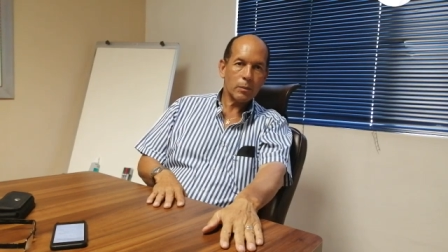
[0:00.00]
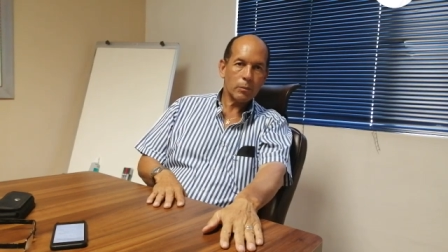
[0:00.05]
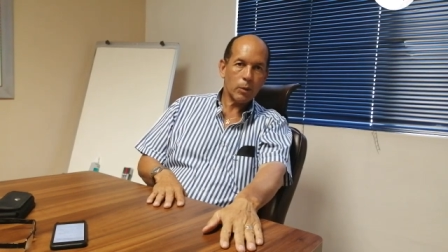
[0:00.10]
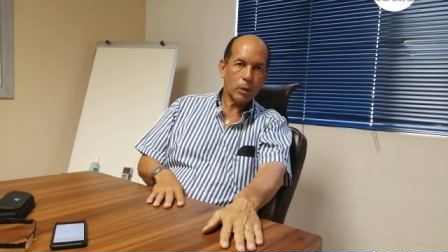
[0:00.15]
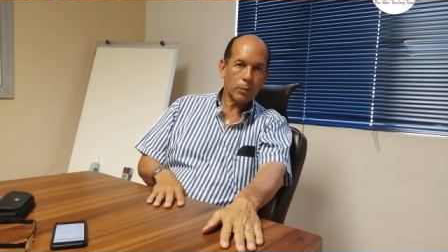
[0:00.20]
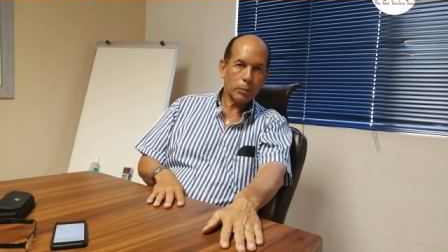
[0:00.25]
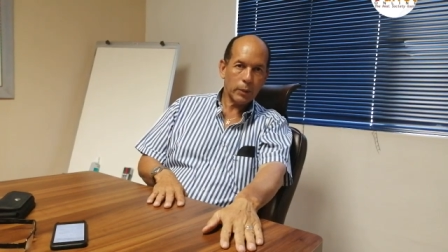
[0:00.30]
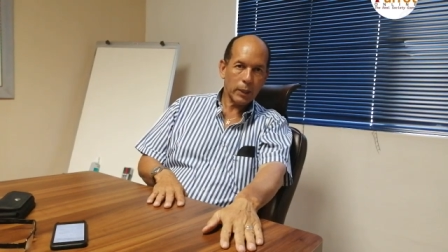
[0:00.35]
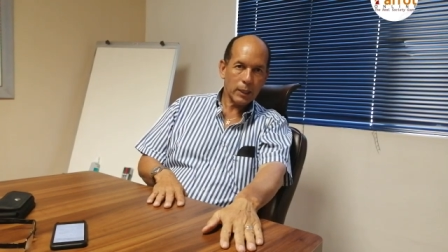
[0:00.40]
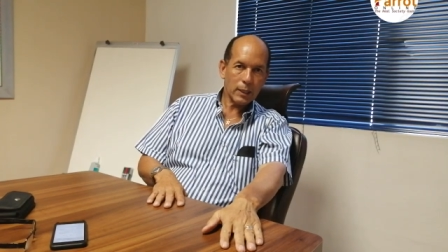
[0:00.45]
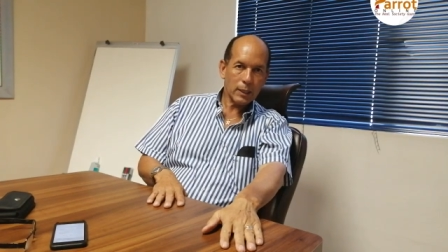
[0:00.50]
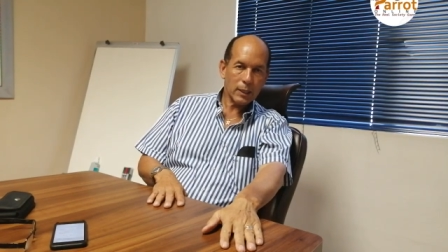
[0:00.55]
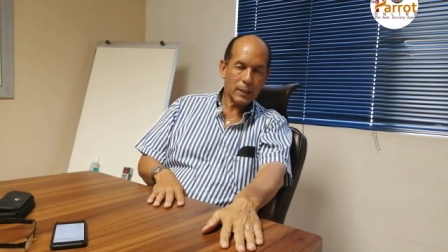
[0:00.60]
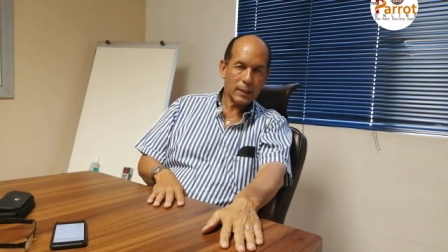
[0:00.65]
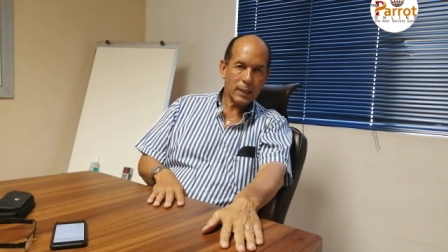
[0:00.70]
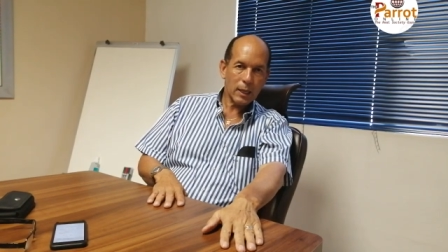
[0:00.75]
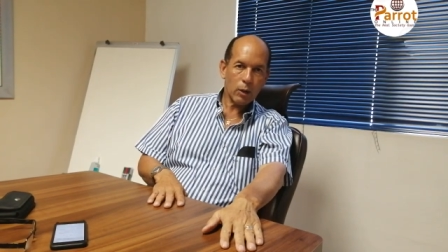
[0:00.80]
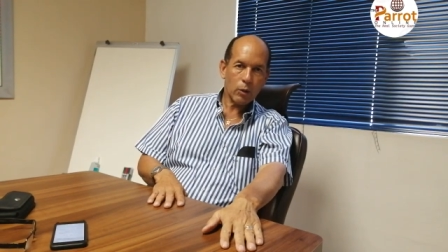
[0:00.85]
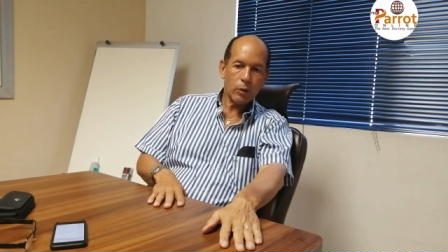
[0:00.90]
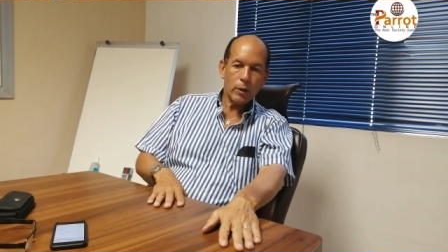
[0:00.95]
tourism
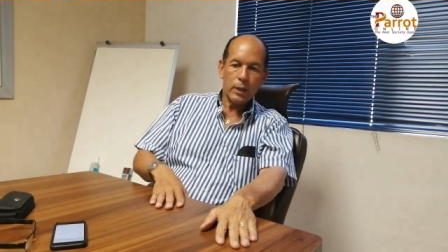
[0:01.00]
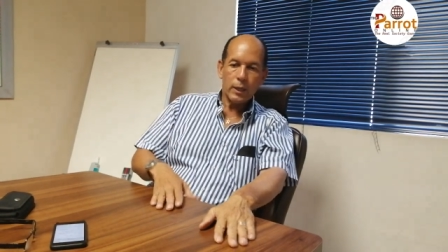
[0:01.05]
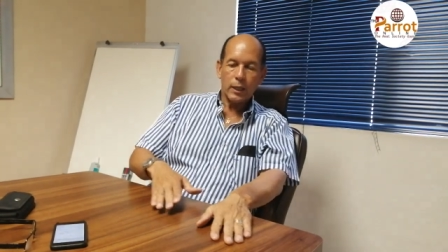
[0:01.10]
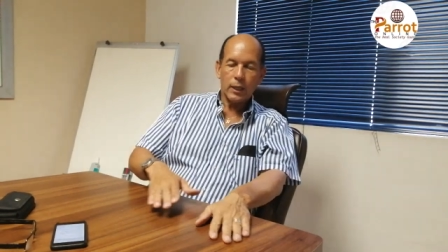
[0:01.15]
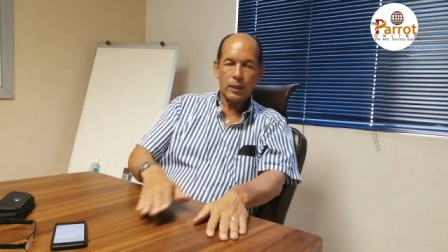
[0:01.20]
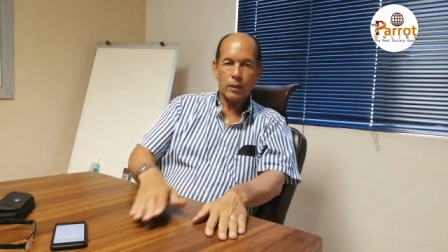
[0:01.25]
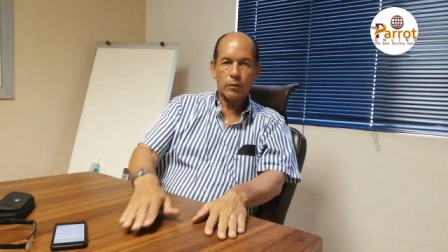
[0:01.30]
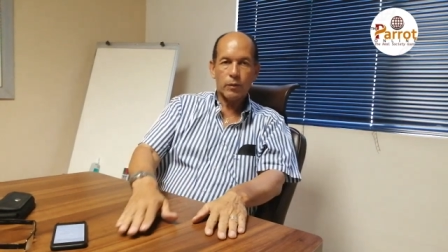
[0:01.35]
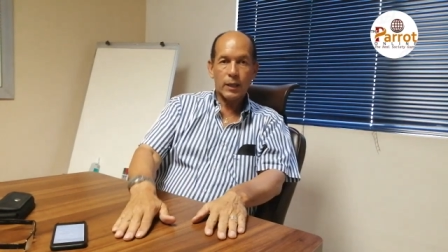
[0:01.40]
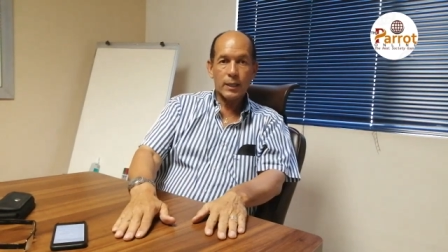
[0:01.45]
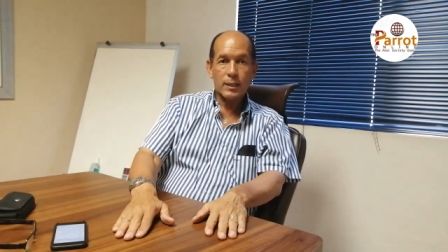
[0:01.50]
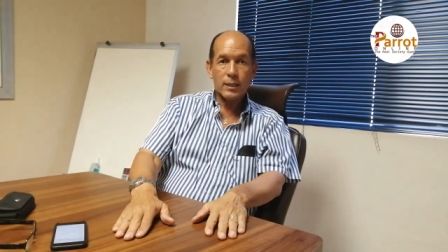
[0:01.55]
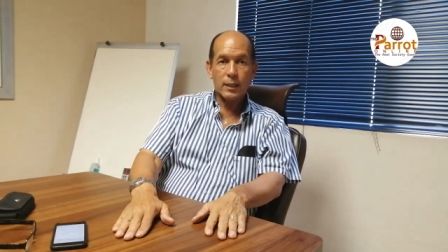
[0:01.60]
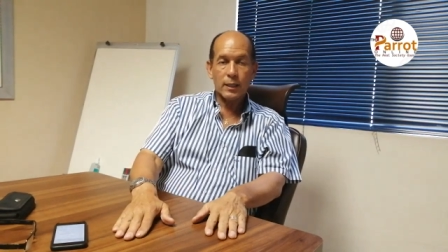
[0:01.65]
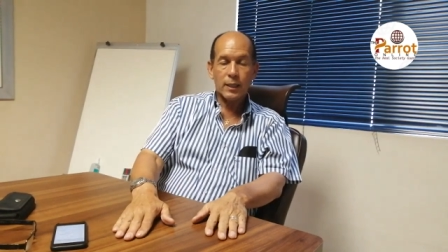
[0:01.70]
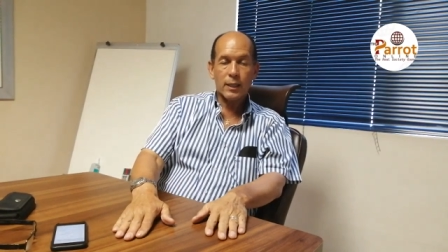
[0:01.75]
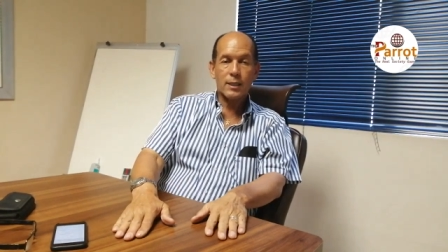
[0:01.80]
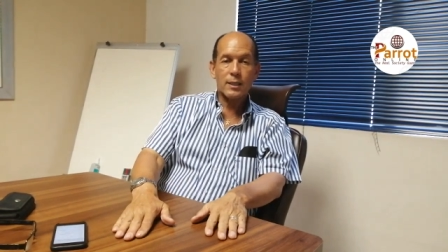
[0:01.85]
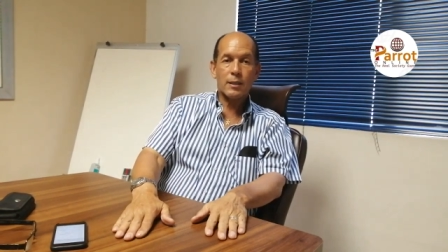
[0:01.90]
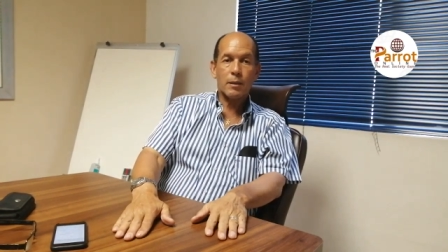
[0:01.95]
operators now
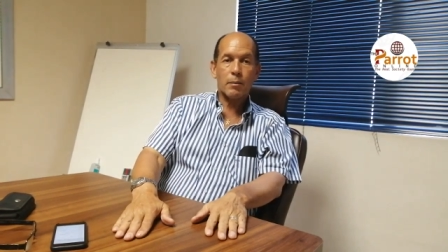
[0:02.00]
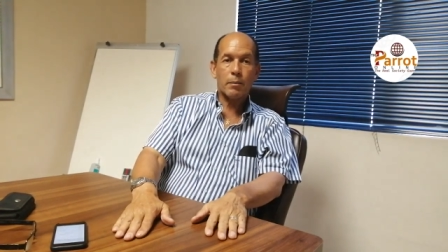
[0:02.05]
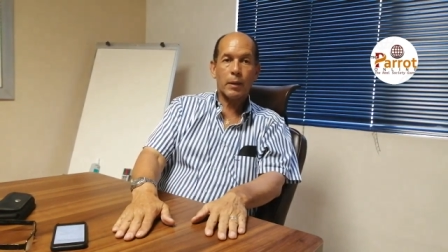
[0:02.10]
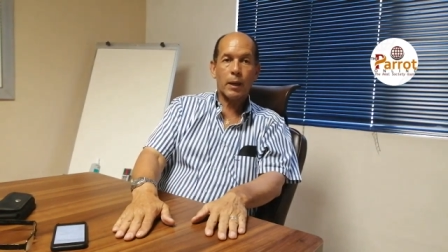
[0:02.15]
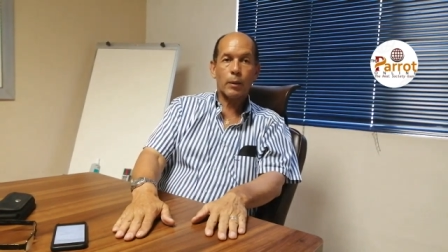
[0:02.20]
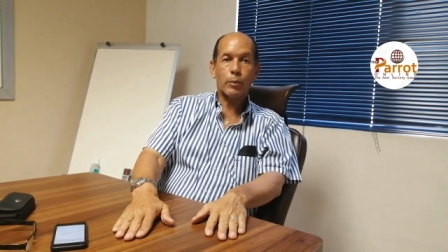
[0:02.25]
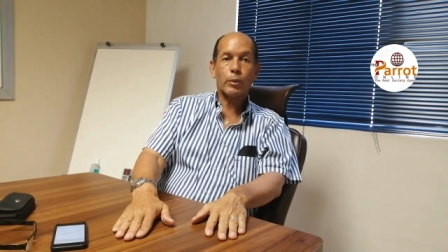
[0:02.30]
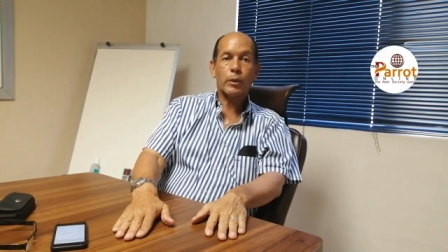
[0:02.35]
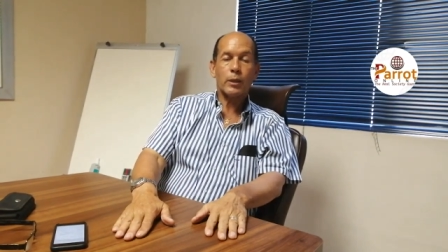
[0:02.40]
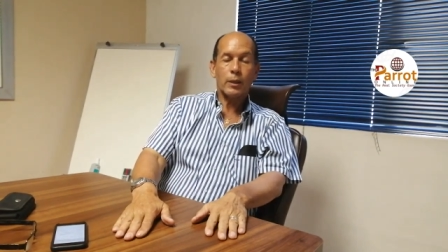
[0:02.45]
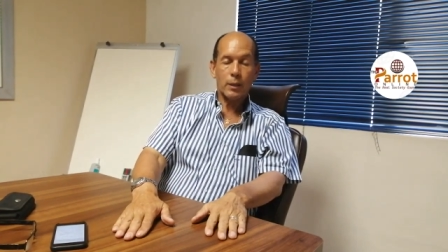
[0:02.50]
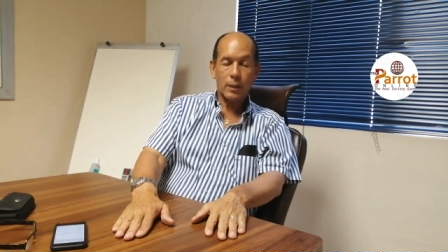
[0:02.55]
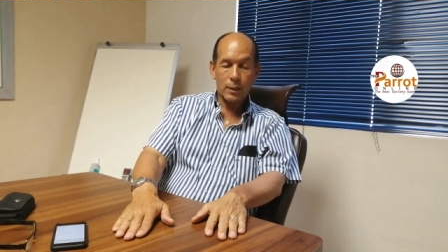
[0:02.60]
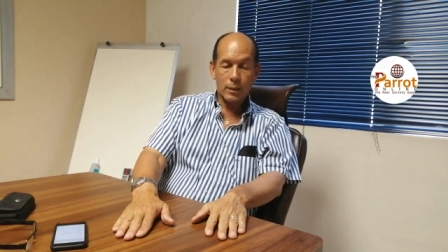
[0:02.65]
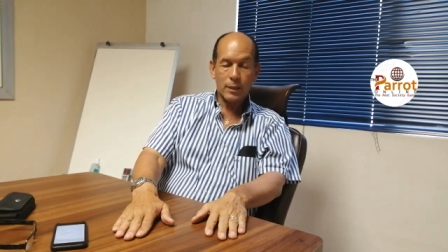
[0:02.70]
investing in zimbabwe